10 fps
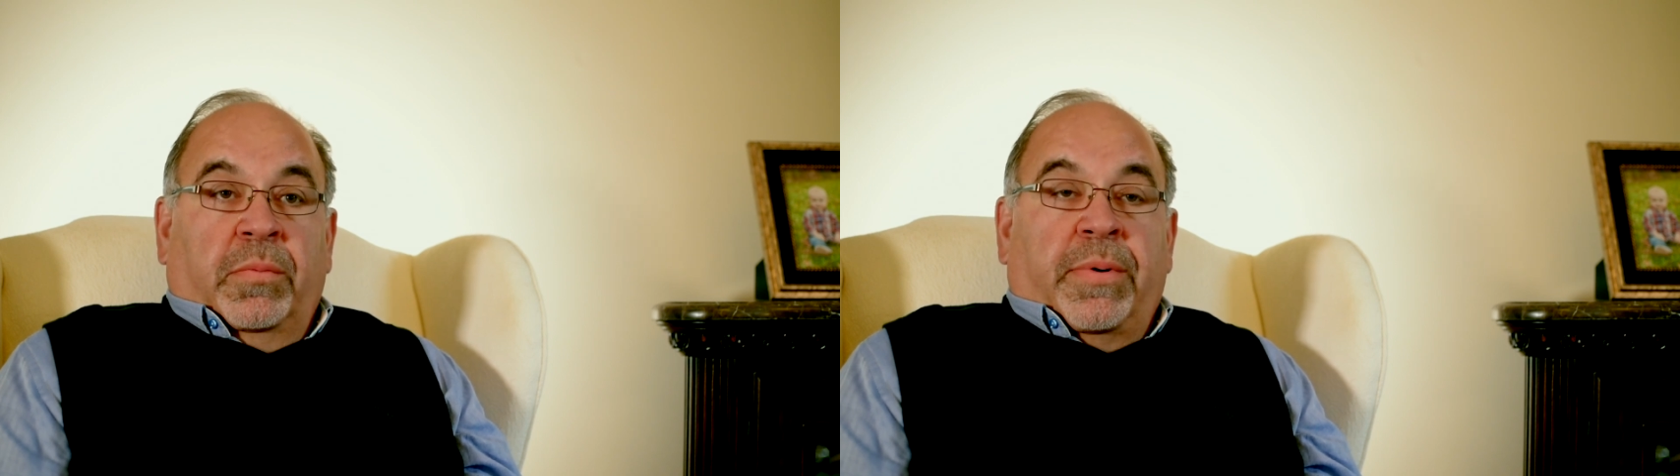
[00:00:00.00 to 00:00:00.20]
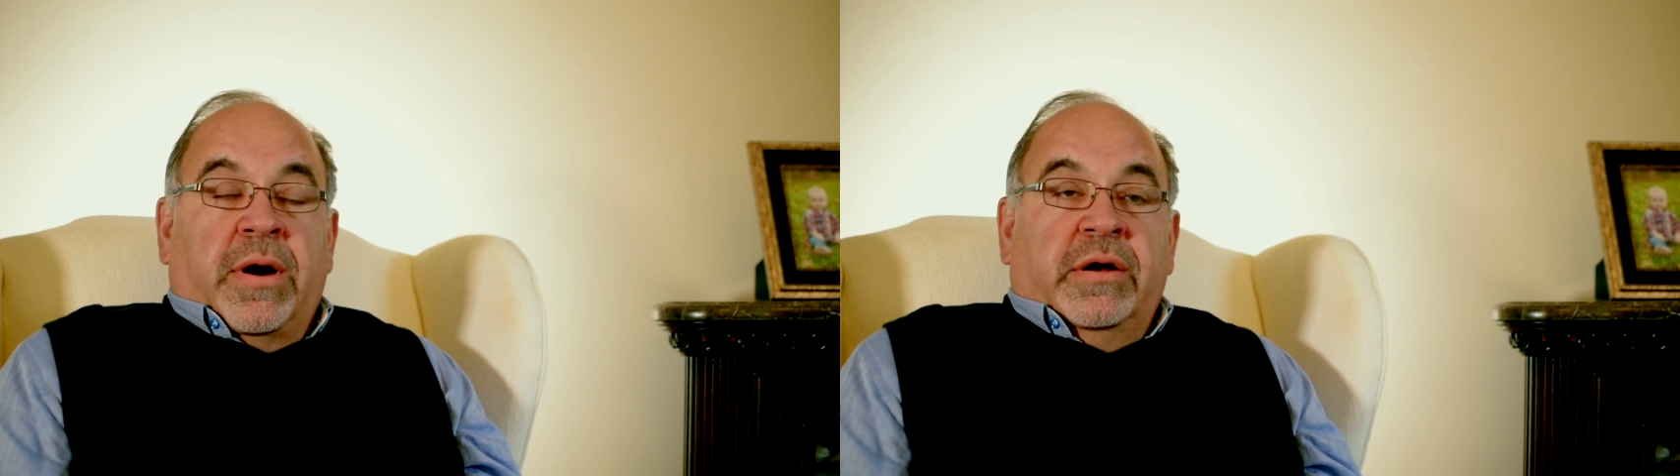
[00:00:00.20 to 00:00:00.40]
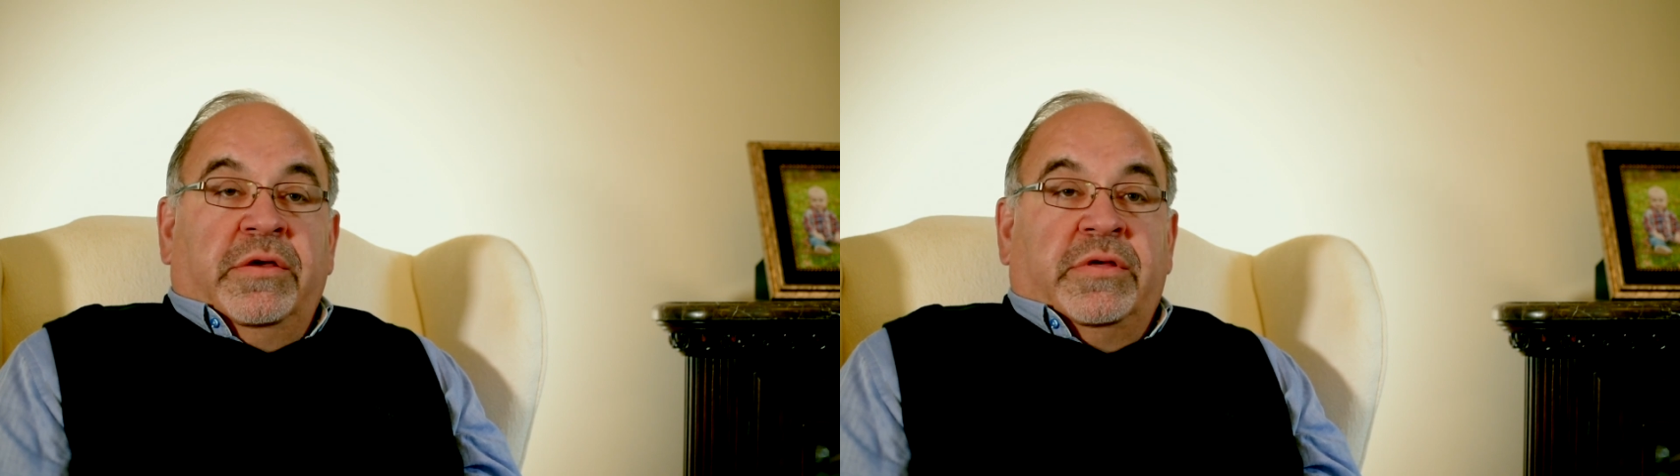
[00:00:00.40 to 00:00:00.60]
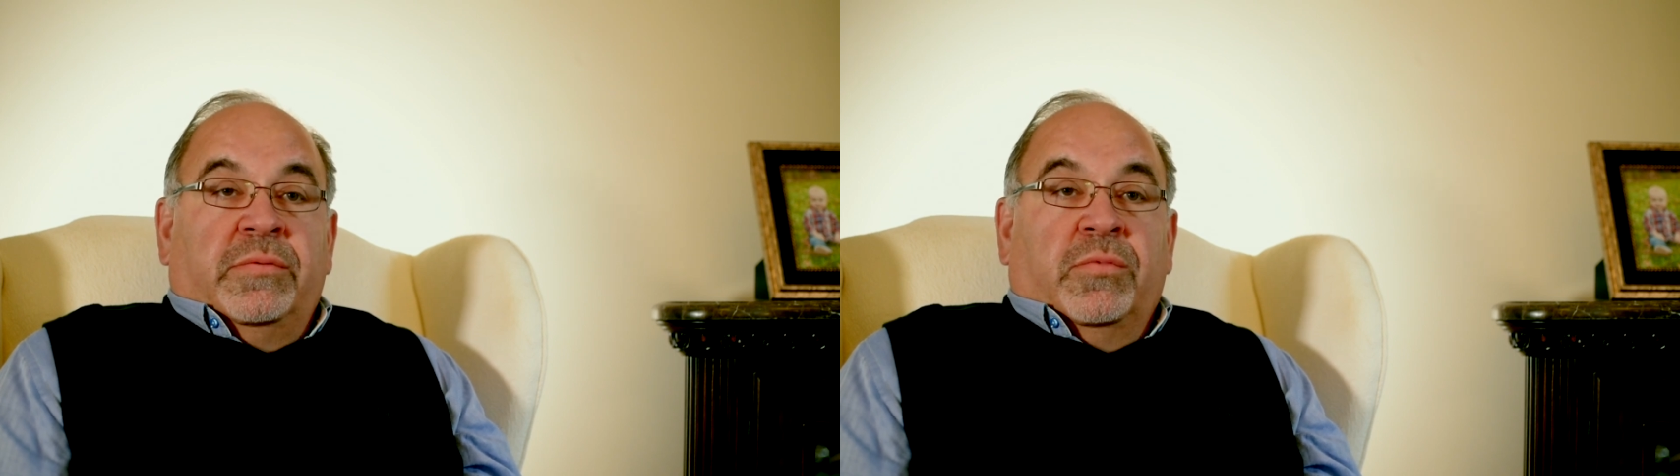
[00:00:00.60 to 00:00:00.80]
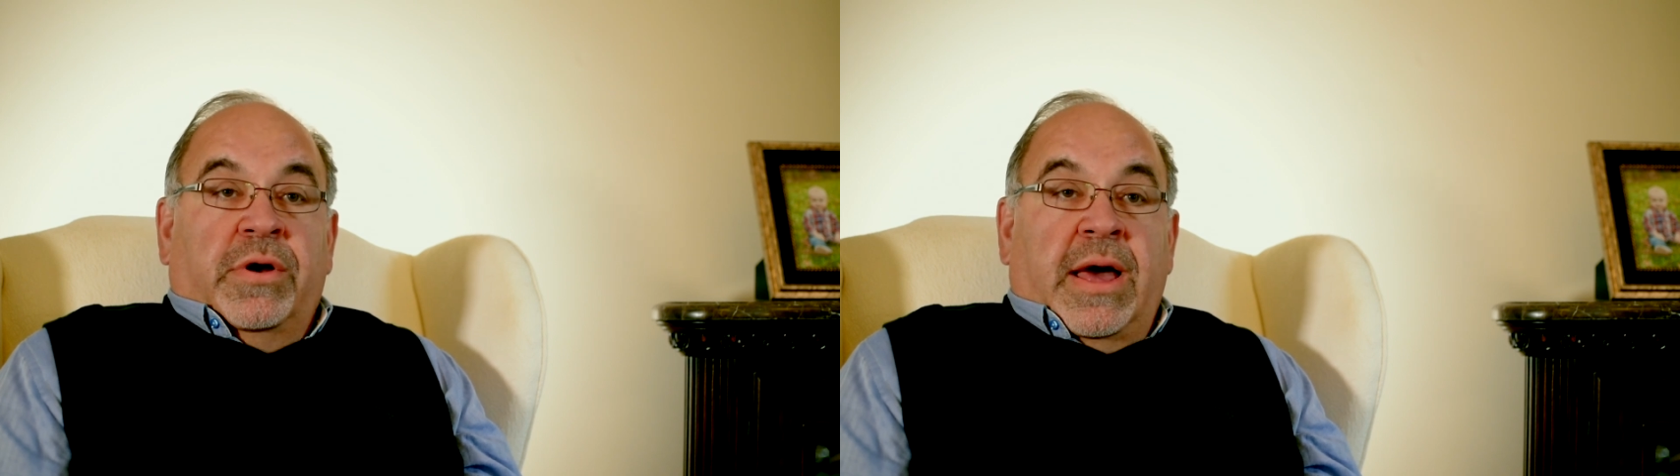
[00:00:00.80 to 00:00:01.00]
parties
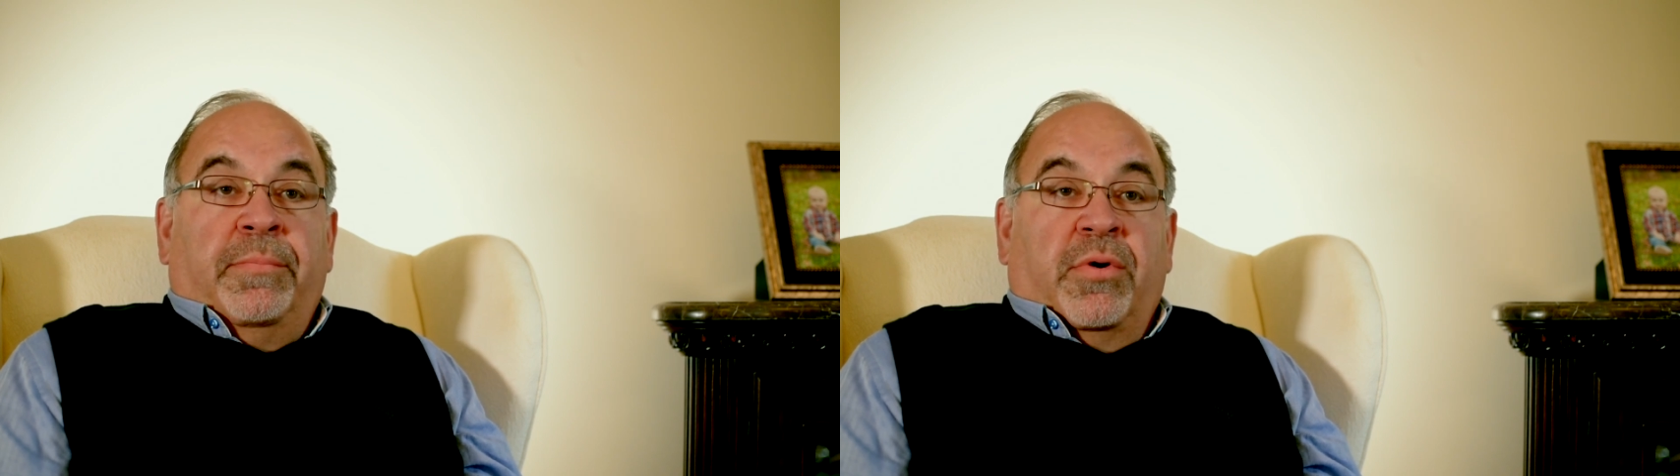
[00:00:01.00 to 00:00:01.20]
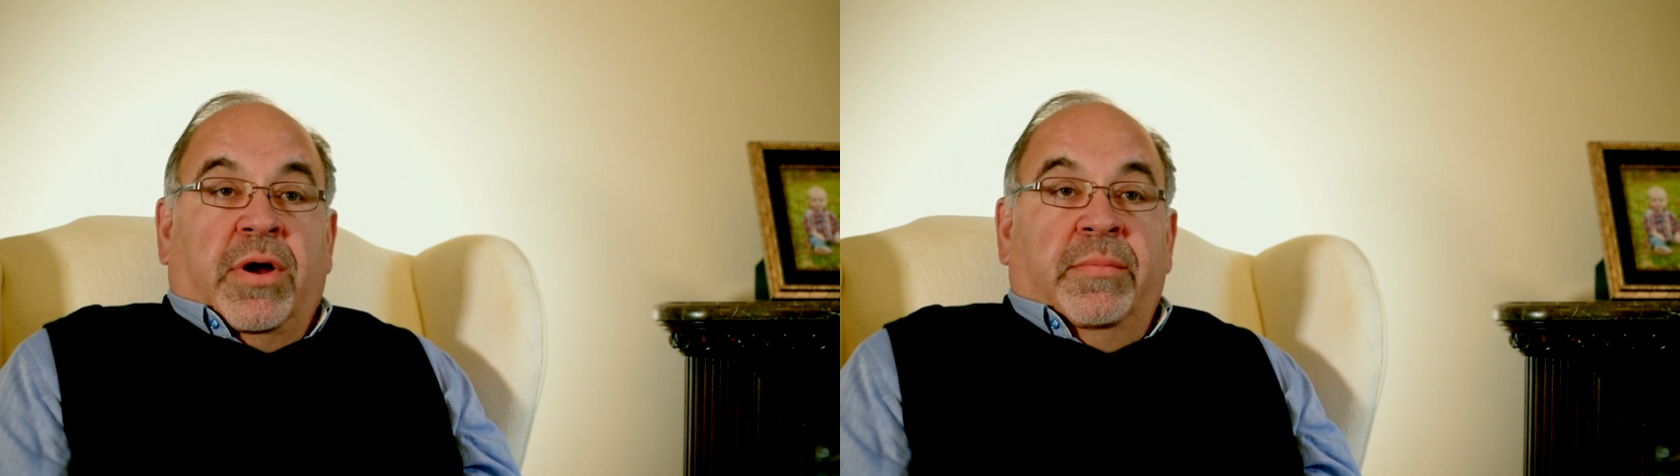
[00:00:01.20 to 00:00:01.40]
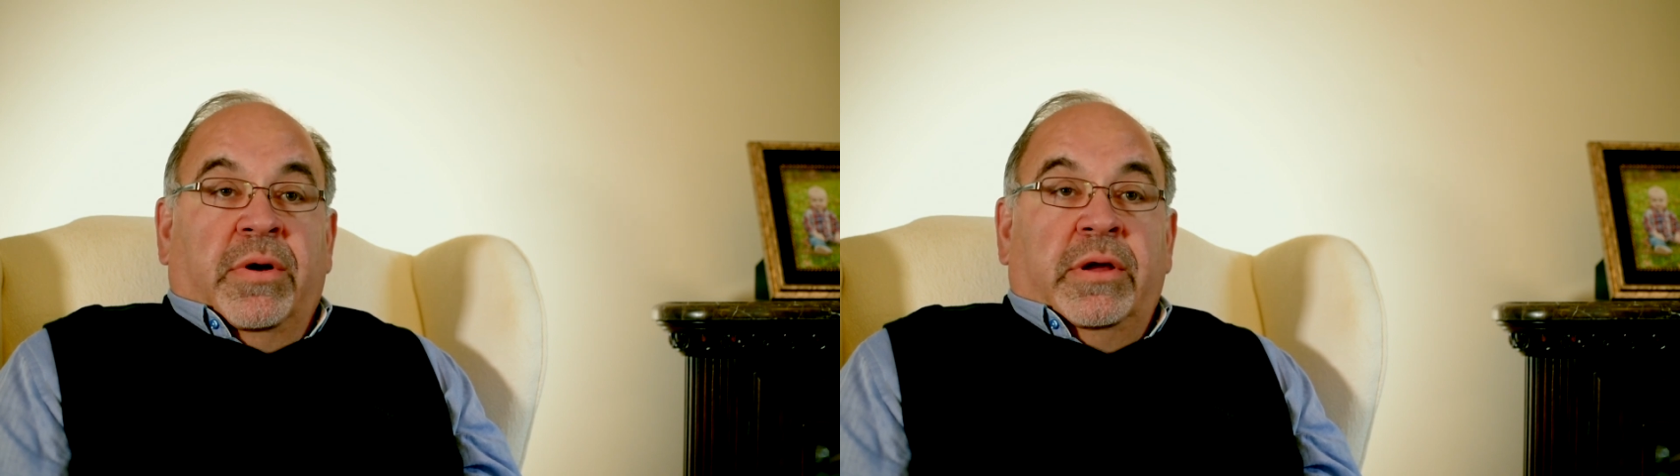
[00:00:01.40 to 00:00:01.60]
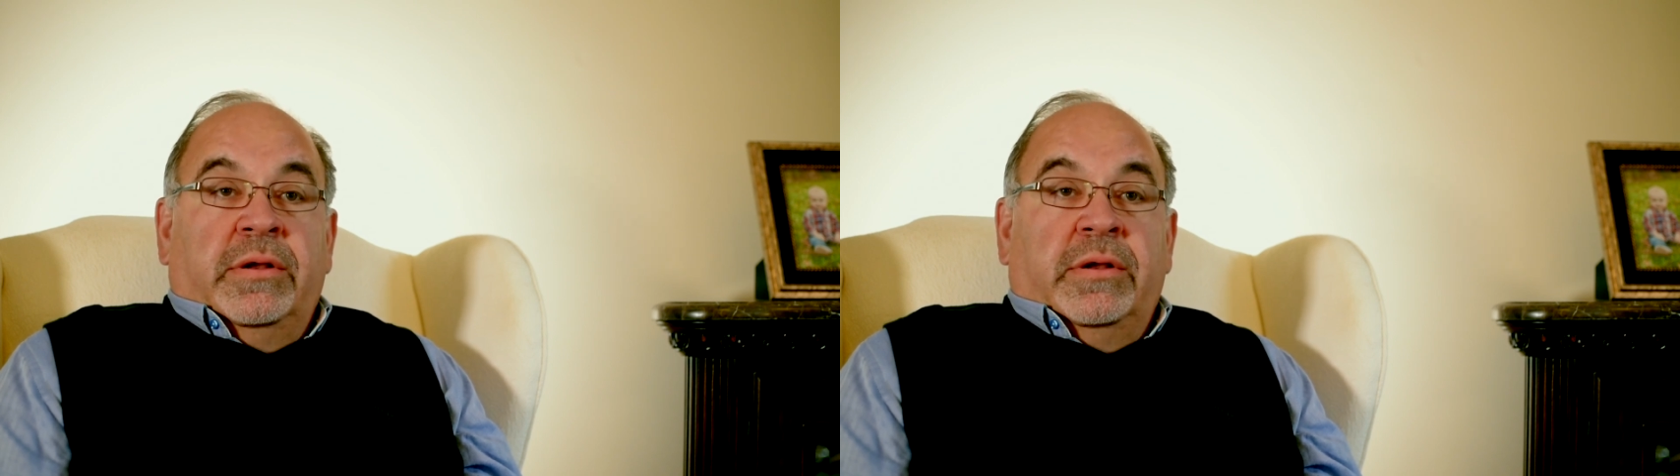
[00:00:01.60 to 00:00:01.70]
that were not primary,